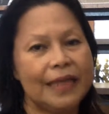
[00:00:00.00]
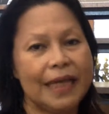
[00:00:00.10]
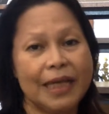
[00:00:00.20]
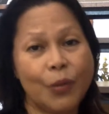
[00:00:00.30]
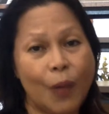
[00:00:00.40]

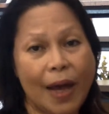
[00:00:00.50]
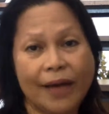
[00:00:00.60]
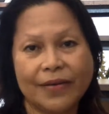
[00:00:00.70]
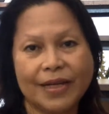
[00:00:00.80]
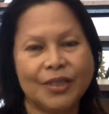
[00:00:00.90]

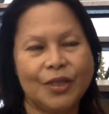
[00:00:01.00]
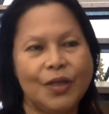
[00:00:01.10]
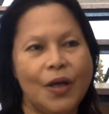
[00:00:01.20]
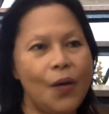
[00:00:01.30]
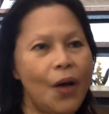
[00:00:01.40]
inquiries, you
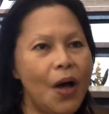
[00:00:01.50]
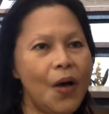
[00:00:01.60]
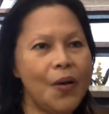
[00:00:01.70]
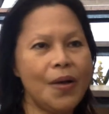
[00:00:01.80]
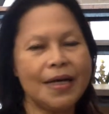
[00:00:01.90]
know.
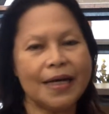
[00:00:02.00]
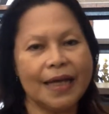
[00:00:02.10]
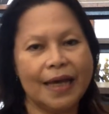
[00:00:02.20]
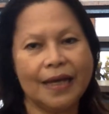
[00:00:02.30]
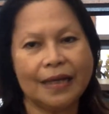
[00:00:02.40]
Oh,
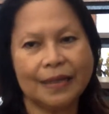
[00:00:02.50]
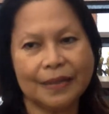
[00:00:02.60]
okay,